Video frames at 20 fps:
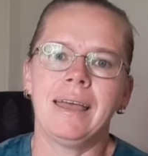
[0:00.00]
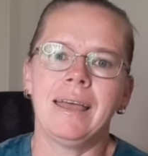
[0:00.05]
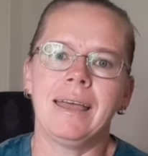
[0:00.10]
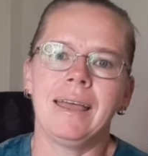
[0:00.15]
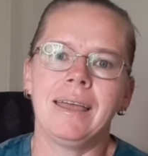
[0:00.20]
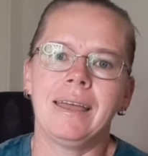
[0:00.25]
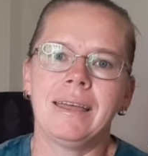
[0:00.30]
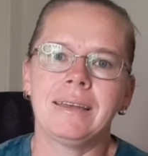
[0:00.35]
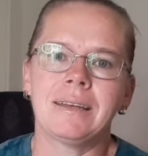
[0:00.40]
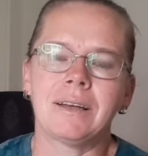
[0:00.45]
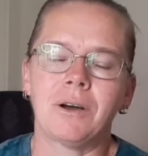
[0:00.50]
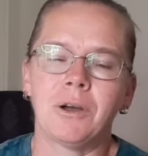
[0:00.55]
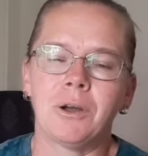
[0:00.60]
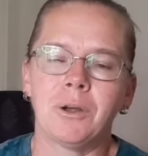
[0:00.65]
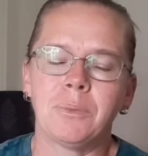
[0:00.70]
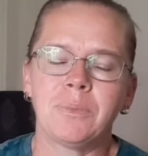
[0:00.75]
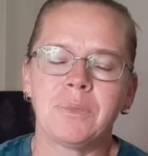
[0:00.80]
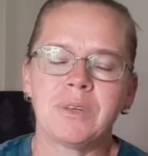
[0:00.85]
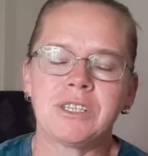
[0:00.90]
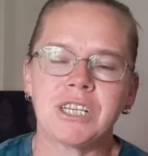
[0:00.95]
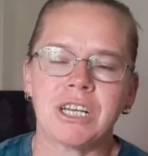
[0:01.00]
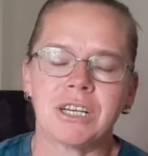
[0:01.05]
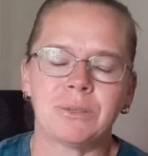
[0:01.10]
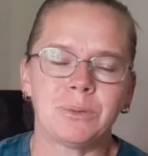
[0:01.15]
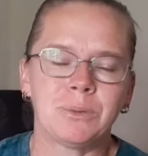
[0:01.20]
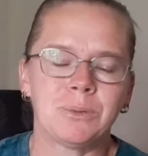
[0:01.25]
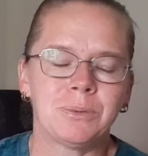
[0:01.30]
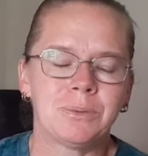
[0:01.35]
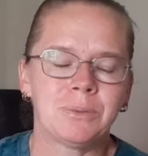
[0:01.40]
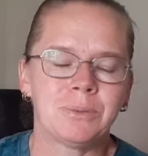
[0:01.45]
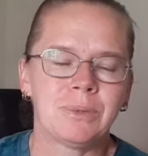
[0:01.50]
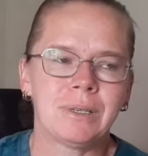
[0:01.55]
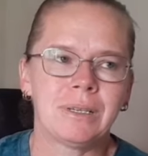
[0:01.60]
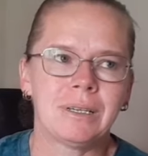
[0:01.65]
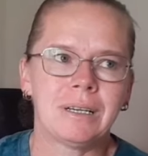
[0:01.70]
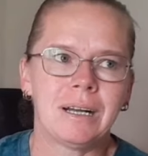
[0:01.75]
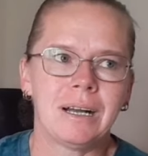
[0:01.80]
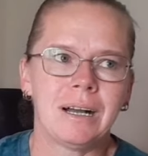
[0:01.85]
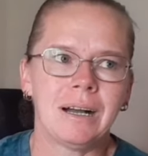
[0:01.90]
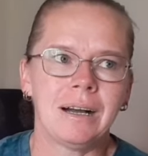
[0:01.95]
And I hope the channel
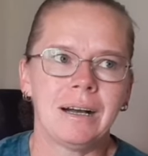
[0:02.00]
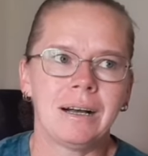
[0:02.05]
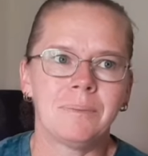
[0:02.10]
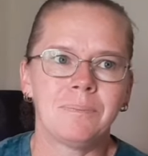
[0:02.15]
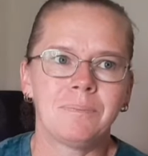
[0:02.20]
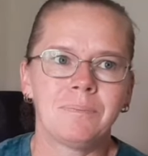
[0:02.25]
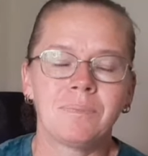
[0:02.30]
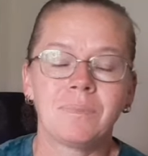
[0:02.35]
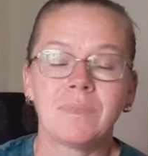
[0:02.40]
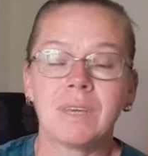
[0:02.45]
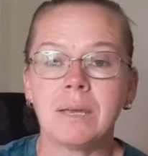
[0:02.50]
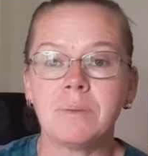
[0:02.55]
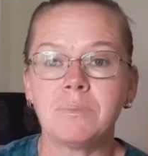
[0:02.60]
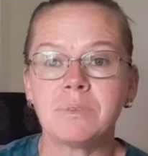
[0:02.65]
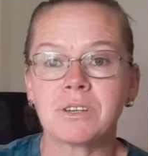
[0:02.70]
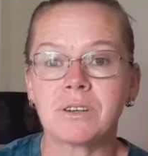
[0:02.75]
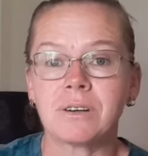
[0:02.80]
keeps